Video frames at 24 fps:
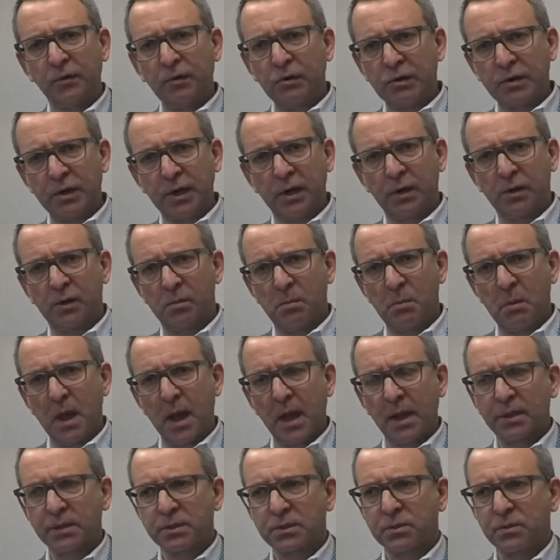critical
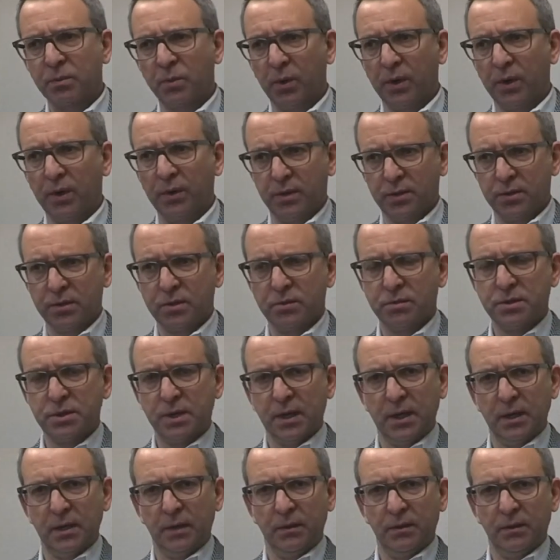mass with, as you
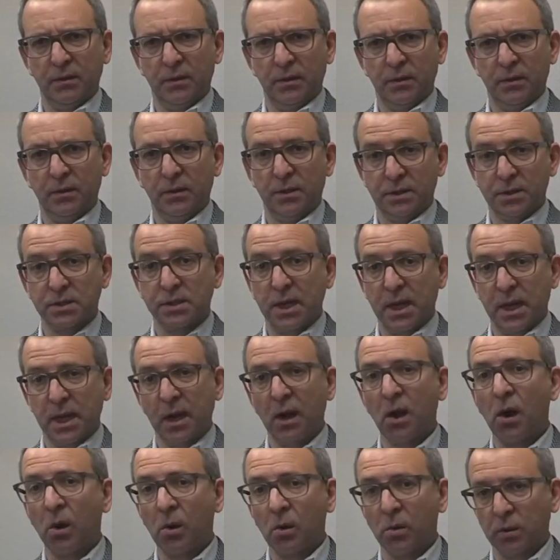say, the
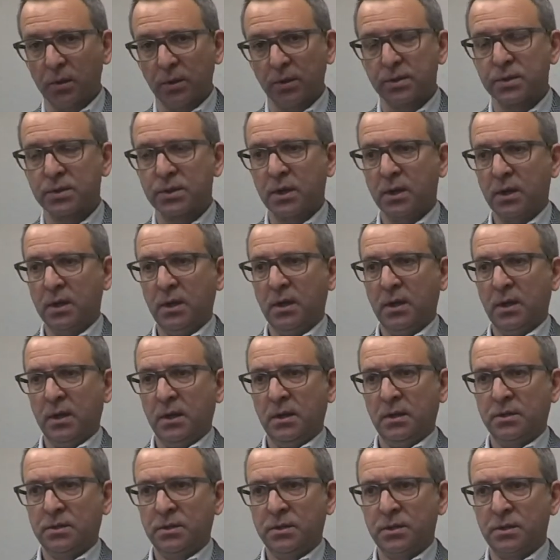stakeholders
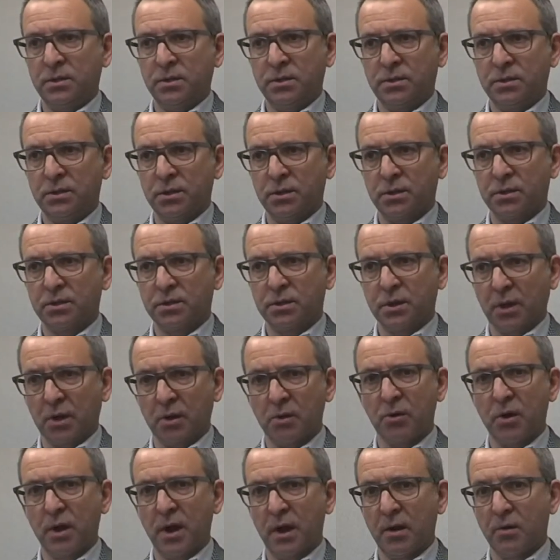to, to, to
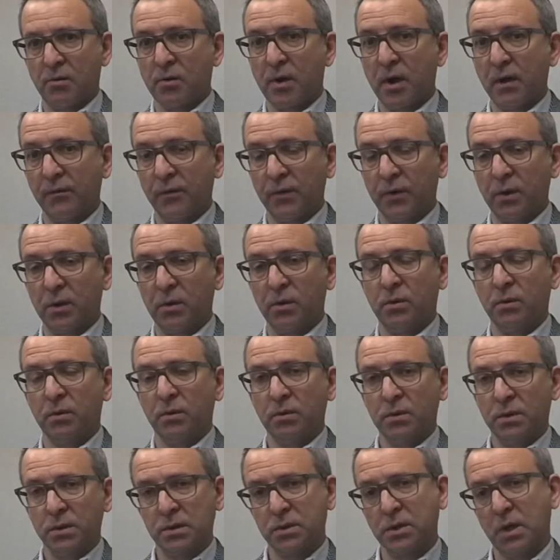create revenue
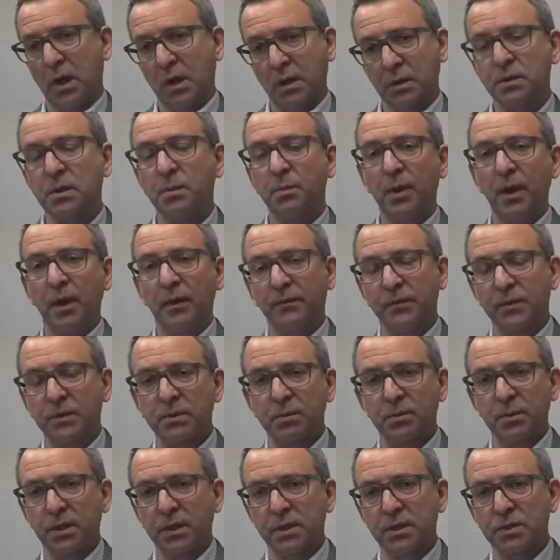to start to pay for
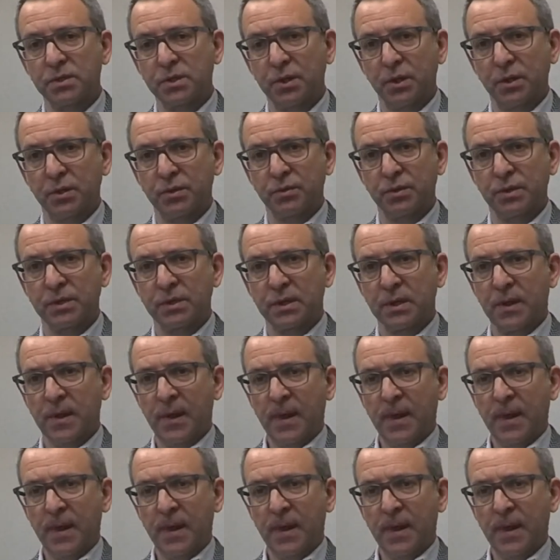some of these surgeries.